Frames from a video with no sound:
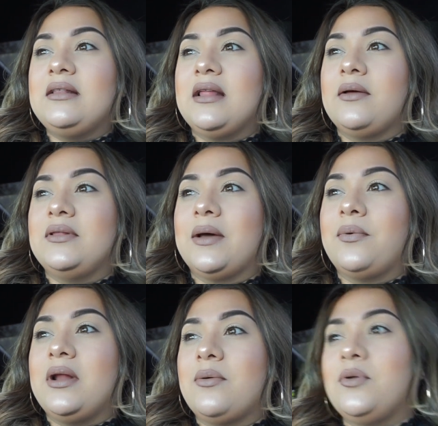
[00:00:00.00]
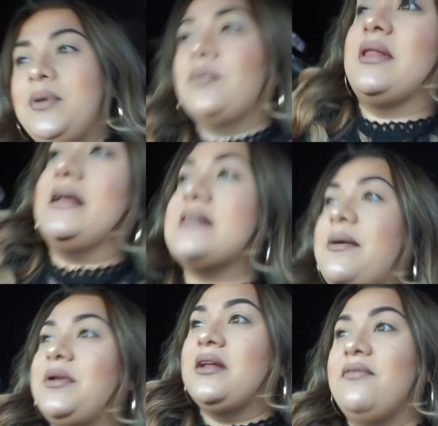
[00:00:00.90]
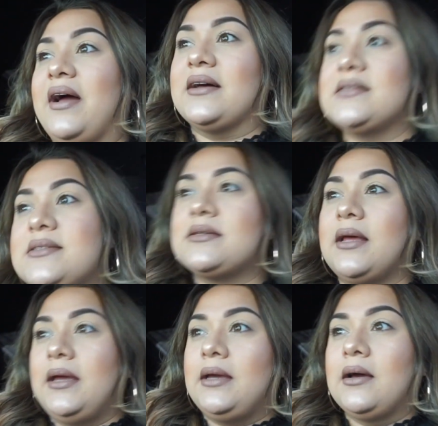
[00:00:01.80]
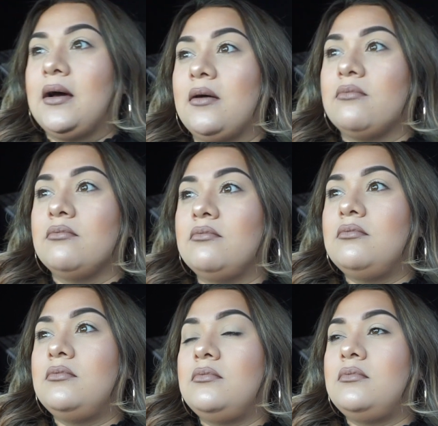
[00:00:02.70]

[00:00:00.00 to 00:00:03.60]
it, they would, it would be with like time in advance, like, um,